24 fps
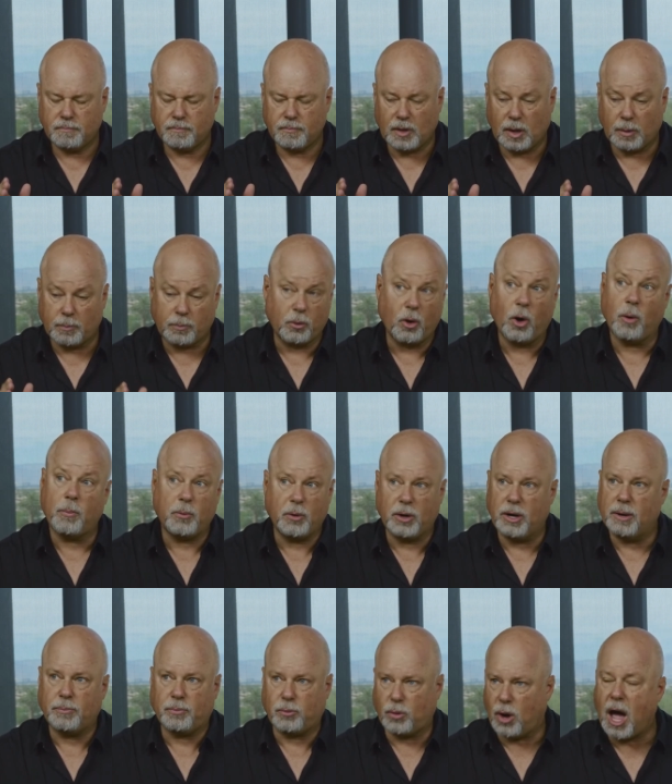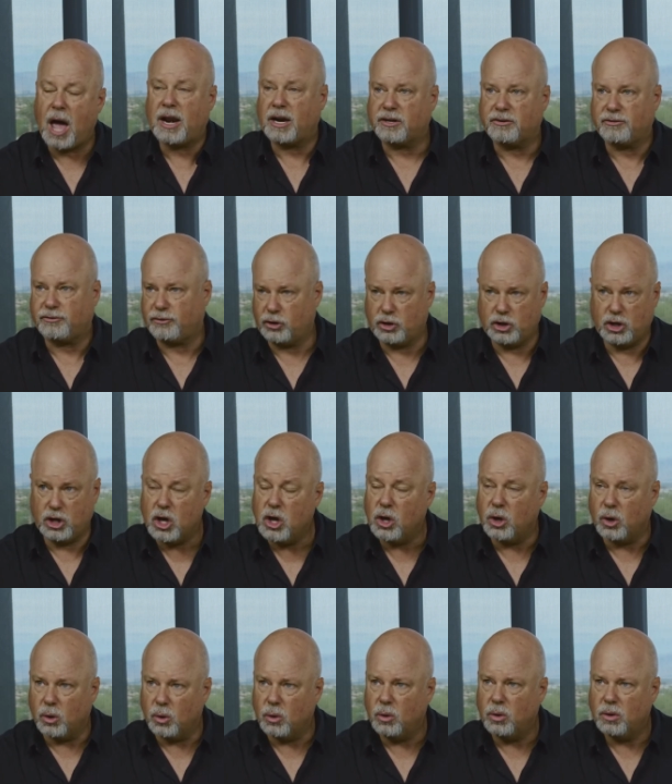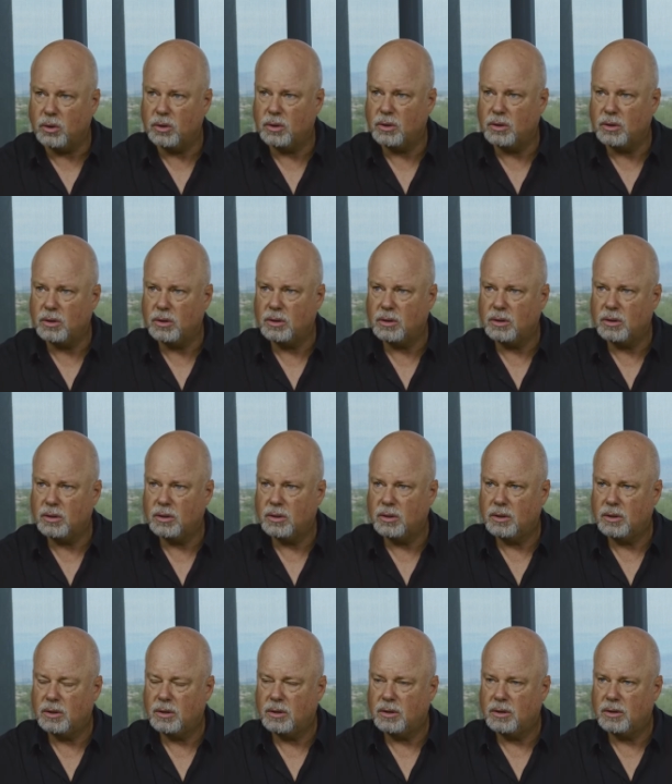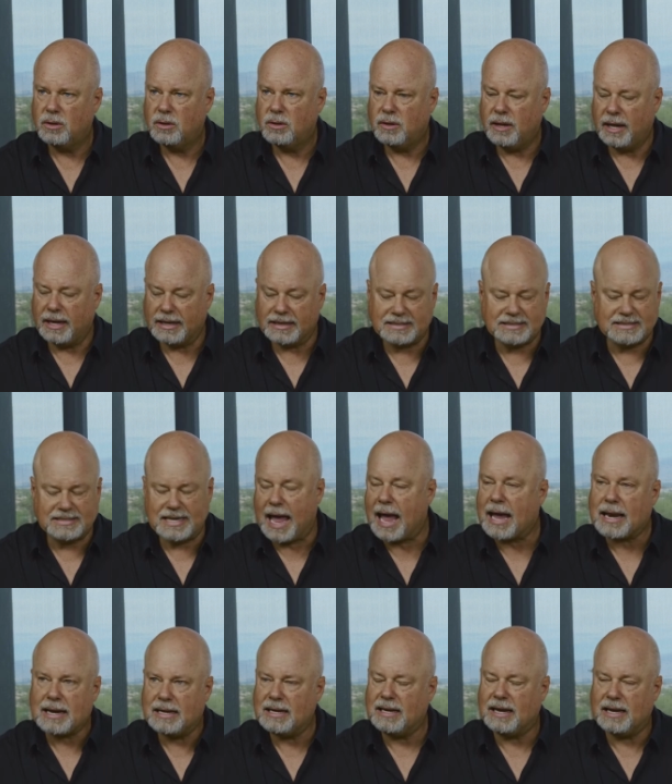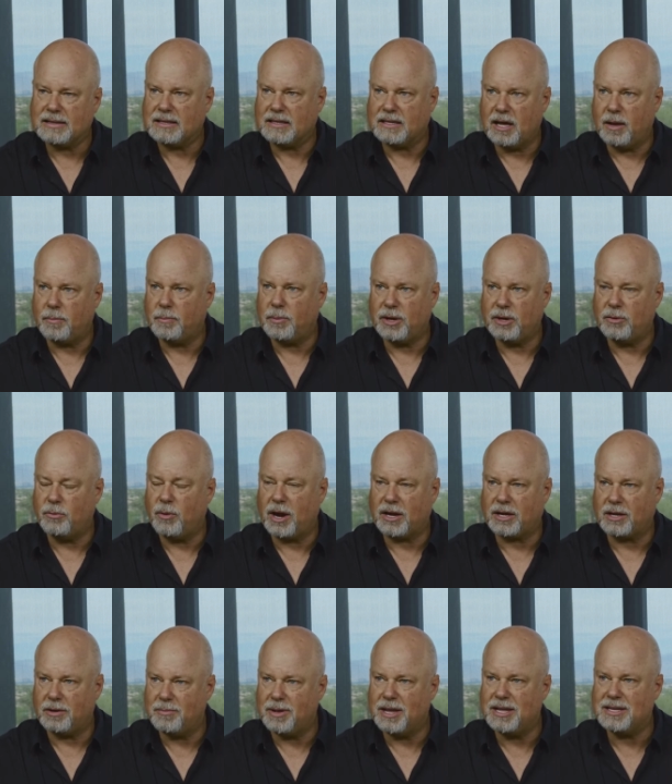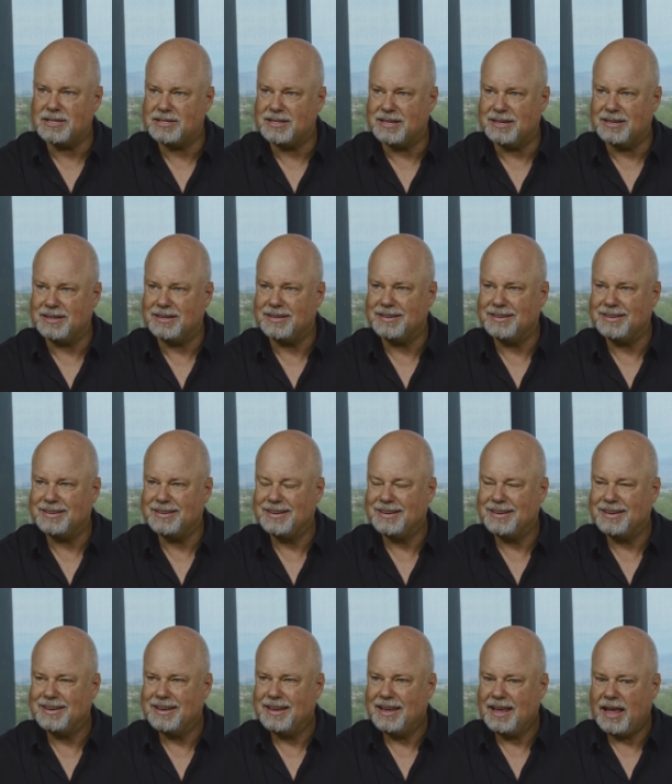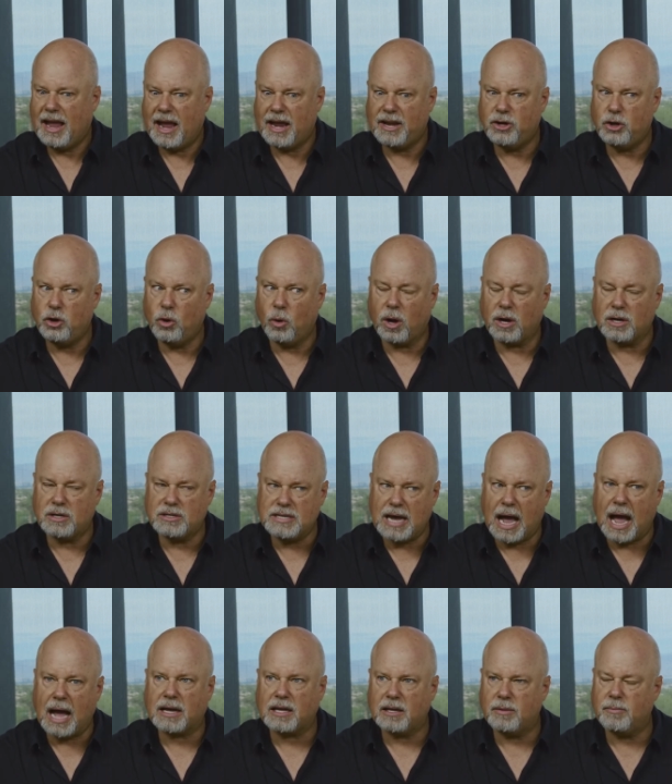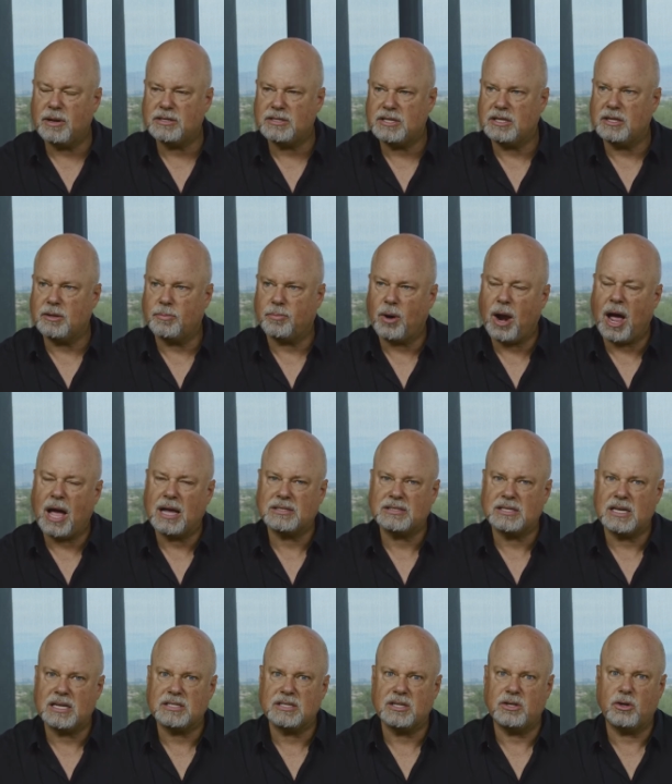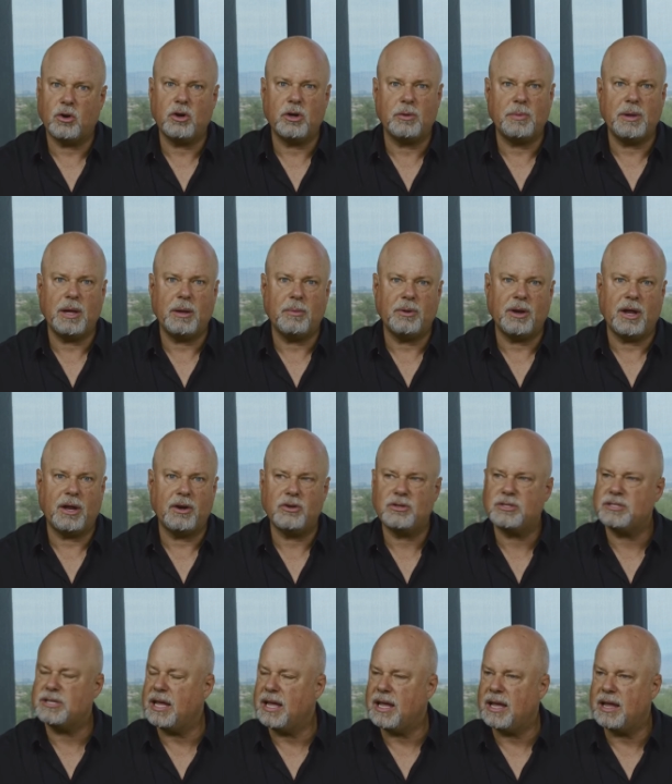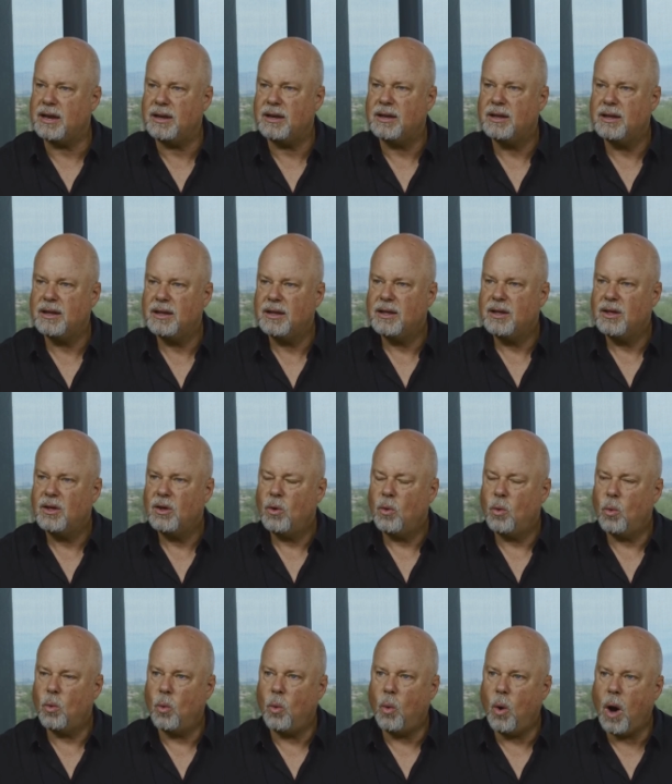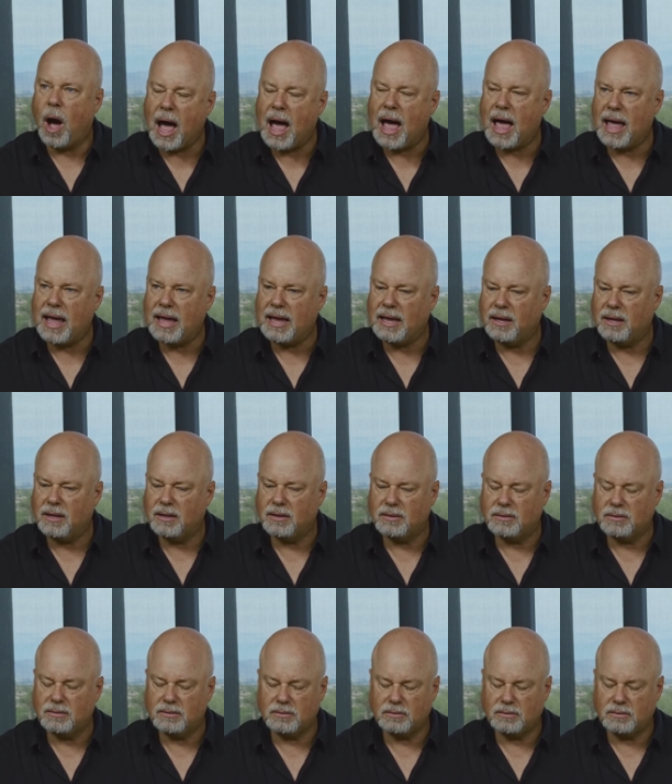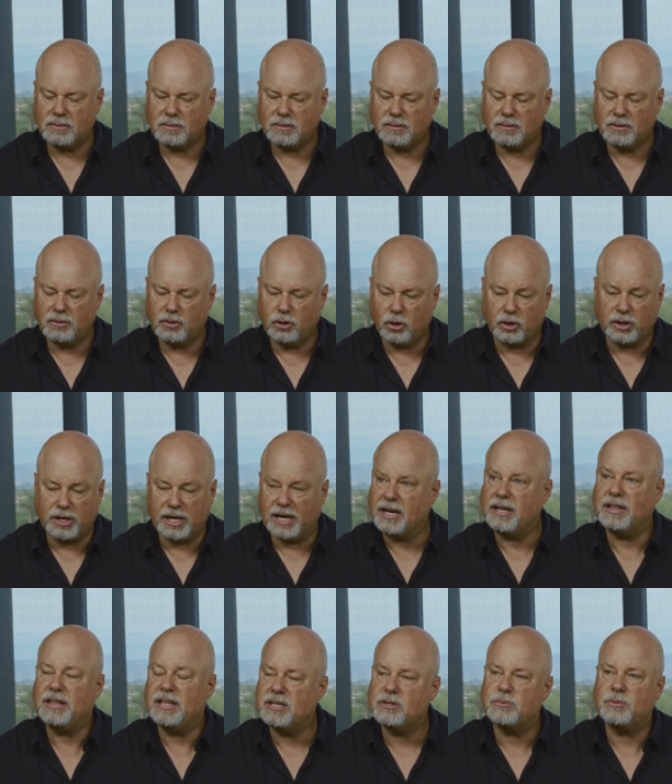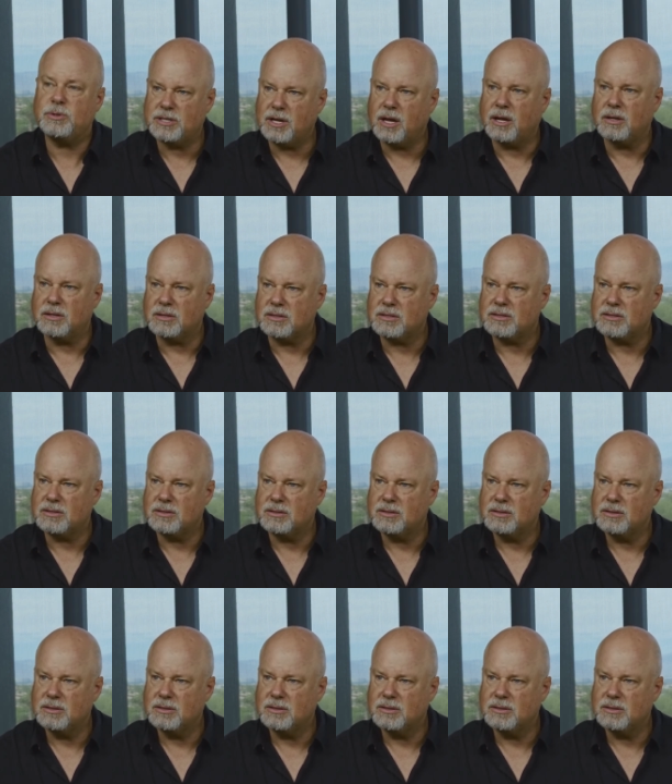appropriate product for you, exactly like the company recommends it, and you are documenting the process in order to be able to understand why you're getting these results.